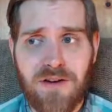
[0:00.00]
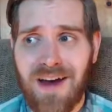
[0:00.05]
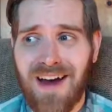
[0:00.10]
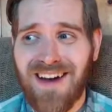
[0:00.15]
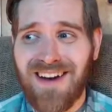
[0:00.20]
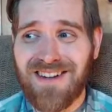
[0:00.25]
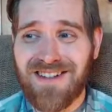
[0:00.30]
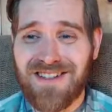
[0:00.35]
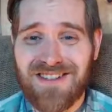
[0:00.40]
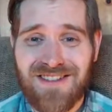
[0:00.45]

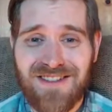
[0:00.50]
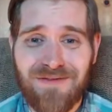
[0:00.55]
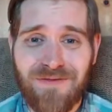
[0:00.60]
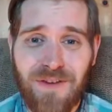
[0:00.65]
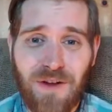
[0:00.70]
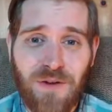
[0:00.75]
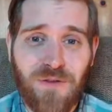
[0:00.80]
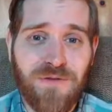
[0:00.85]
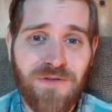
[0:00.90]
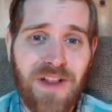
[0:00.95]
and it just
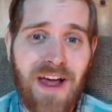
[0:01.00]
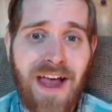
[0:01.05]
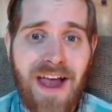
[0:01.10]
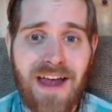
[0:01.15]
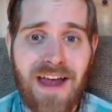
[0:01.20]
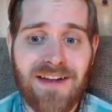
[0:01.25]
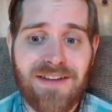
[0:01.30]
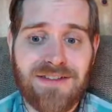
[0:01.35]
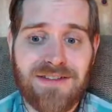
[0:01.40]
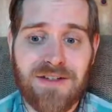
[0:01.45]
fell
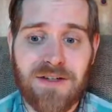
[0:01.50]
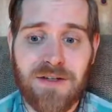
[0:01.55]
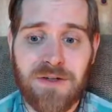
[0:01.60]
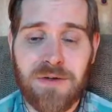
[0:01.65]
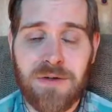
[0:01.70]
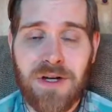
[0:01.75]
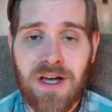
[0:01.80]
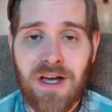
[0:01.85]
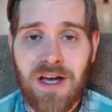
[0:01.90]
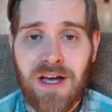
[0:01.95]
flat.
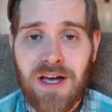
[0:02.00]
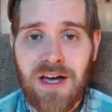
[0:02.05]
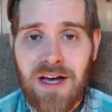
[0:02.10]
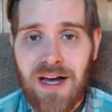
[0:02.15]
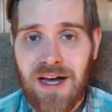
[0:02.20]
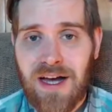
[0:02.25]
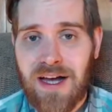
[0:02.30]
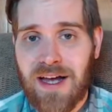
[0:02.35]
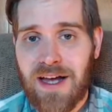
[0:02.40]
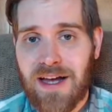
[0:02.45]
So
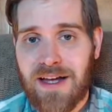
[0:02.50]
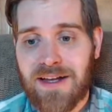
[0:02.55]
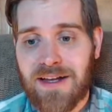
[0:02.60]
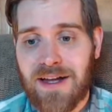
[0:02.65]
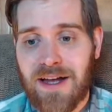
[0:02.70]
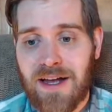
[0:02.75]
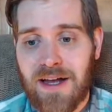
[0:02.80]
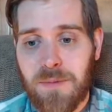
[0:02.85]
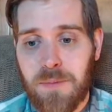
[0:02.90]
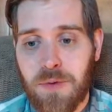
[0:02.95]
I
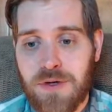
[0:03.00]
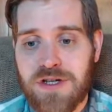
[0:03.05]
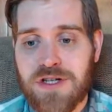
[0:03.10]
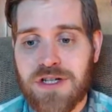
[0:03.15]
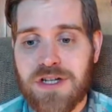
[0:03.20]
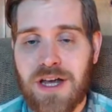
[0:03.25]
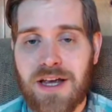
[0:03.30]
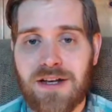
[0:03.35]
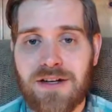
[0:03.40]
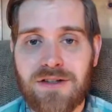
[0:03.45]

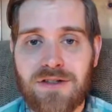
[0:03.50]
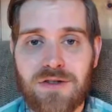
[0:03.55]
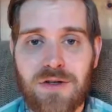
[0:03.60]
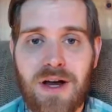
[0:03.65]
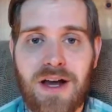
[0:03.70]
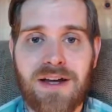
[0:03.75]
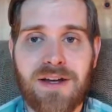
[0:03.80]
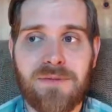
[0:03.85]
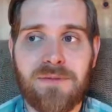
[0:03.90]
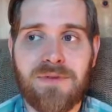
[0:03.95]
appreciate
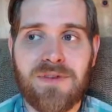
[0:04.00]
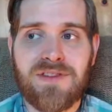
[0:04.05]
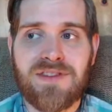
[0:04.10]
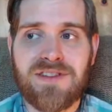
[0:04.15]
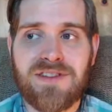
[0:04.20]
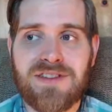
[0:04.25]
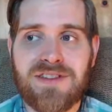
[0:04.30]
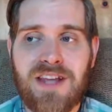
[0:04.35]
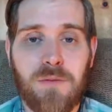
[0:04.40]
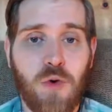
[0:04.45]
trying to
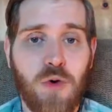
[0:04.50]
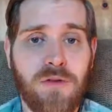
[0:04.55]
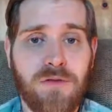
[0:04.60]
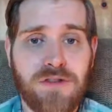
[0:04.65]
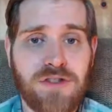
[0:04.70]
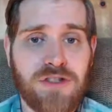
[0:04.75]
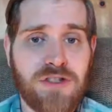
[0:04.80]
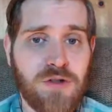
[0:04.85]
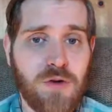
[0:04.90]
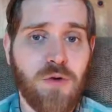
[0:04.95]
tell more of
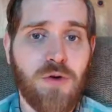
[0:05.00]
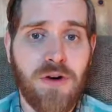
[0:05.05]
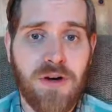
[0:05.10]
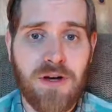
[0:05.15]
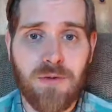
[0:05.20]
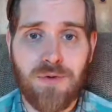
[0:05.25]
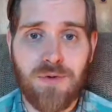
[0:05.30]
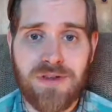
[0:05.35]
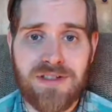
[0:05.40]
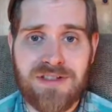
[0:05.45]
a
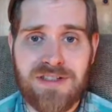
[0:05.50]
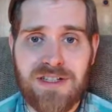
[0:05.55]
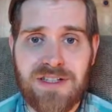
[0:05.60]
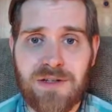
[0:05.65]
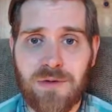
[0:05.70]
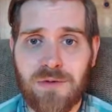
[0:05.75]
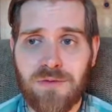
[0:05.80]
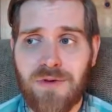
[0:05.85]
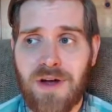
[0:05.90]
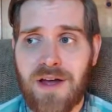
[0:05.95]
story with the
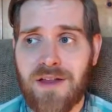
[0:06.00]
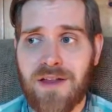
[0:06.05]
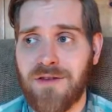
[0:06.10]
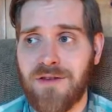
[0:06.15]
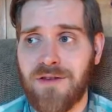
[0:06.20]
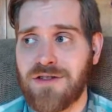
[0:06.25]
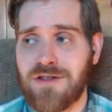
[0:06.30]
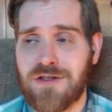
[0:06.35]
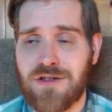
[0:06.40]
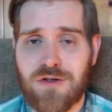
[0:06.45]
sequel rather
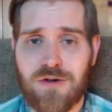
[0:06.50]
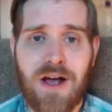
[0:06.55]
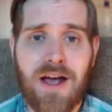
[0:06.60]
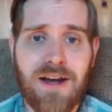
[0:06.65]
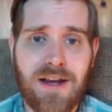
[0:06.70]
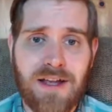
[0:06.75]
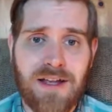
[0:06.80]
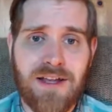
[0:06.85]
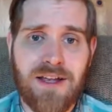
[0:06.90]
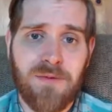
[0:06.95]
than just try
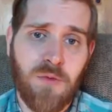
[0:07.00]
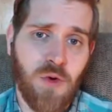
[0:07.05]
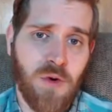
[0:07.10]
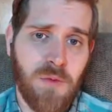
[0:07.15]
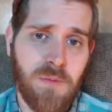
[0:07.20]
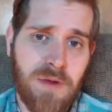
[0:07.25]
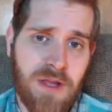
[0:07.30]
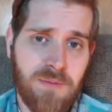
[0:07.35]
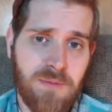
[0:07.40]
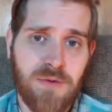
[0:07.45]
to get more
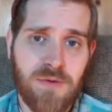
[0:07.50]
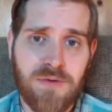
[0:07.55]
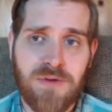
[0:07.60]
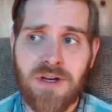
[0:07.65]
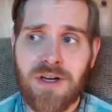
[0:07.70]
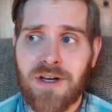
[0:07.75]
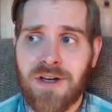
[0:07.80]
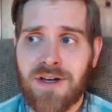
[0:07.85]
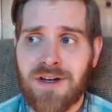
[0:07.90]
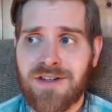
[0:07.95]
people
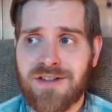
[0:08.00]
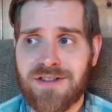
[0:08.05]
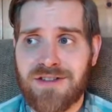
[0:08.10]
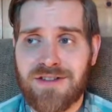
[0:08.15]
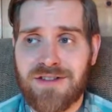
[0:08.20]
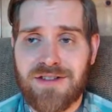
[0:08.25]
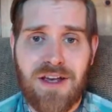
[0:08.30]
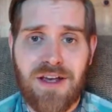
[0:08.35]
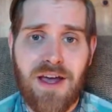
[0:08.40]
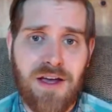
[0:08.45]
to
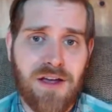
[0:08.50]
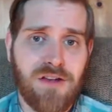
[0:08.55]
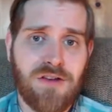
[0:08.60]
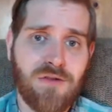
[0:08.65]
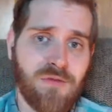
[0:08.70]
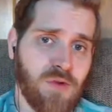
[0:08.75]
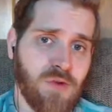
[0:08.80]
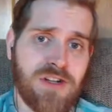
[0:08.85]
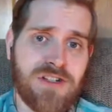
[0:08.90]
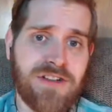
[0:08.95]
say, hey,
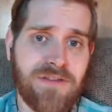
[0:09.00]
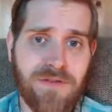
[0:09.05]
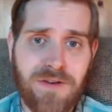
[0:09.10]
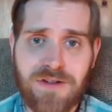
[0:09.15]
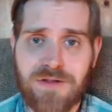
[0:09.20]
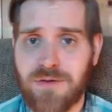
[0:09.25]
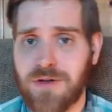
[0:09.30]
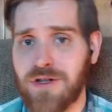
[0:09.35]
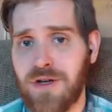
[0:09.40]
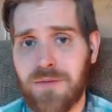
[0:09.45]
you watch the
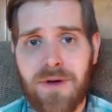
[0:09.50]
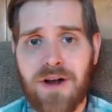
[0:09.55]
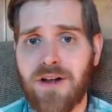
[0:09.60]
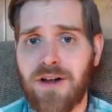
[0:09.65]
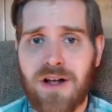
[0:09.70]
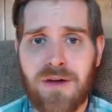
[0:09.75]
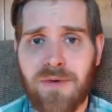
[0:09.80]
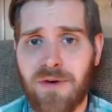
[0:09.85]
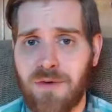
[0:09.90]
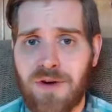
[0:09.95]
first one, you better
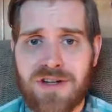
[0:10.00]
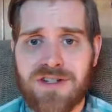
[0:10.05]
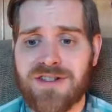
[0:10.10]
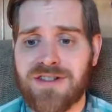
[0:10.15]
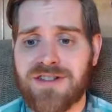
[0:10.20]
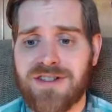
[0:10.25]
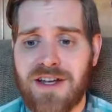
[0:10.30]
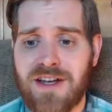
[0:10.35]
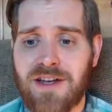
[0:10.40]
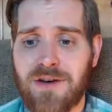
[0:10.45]
come and watch the
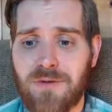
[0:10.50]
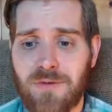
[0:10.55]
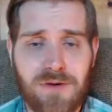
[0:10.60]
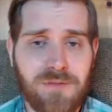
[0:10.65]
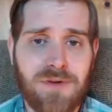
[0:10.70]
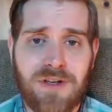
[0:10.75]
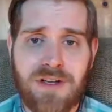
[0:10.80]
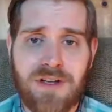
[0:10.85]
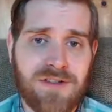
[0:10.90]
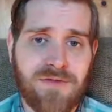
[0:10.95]
second one,
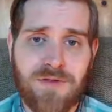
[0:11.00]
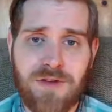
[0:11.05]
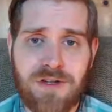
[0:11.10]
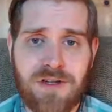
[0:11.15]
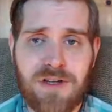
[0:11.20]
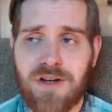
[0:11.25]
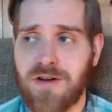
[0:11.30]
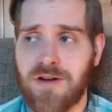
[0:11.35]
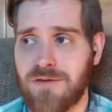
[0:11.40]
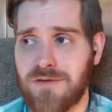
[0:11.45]
because if you
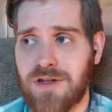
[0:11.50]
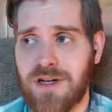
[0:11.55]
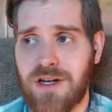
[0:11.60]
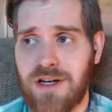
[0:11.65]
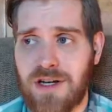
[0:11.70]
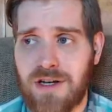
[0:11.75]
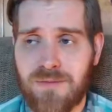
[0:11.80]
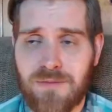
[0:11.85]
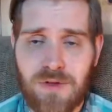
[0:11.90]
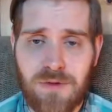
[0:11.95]
don't,
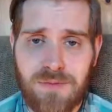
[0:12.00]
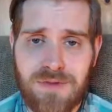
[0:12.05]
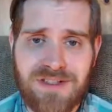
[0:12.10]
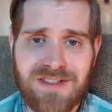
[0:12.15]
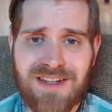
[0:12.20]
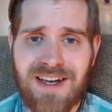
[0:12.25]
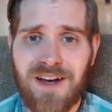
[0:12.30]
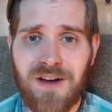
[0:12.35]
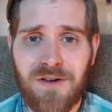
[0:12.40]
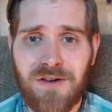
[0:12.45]
you'll miss
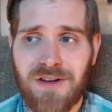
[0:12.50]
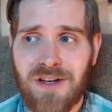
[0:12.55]
out.